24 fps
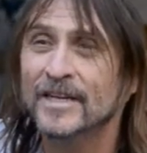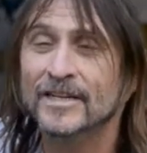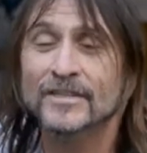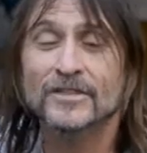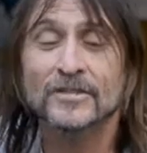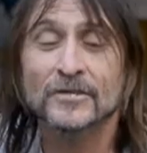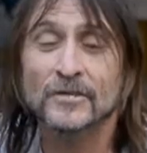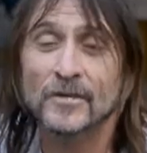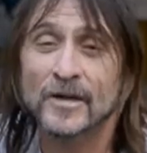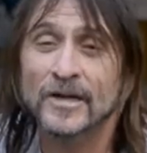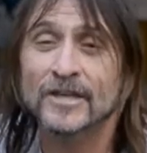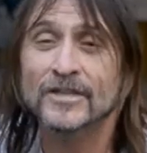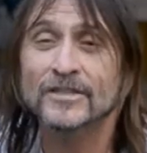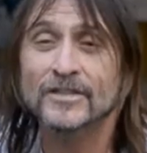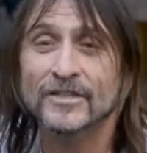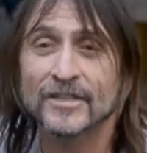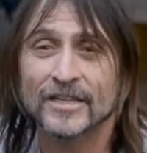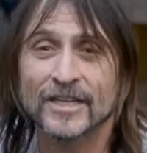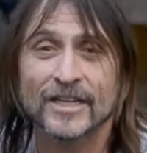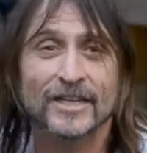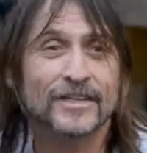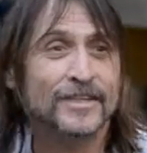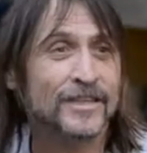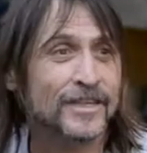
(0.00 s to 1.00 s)
It's a
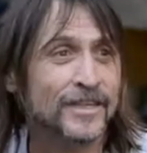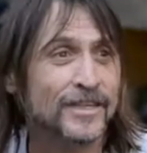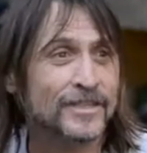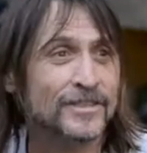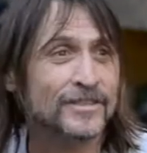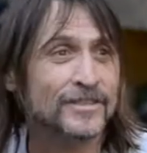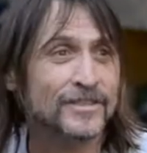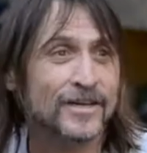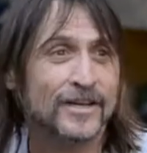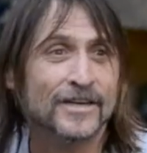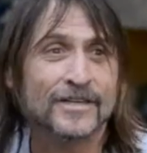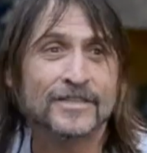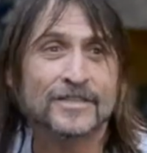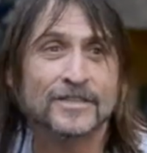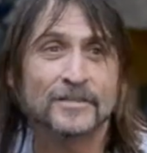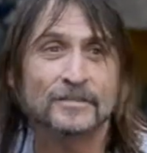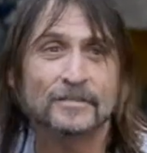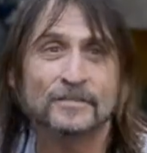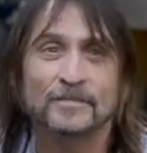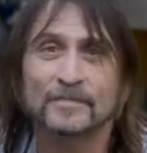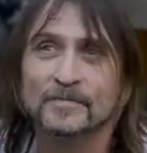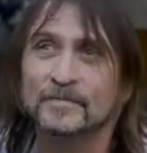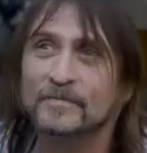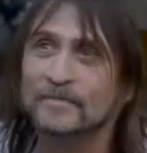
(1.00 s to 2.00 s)
rush, and I think it's
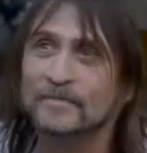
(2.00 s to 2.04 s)
awesome.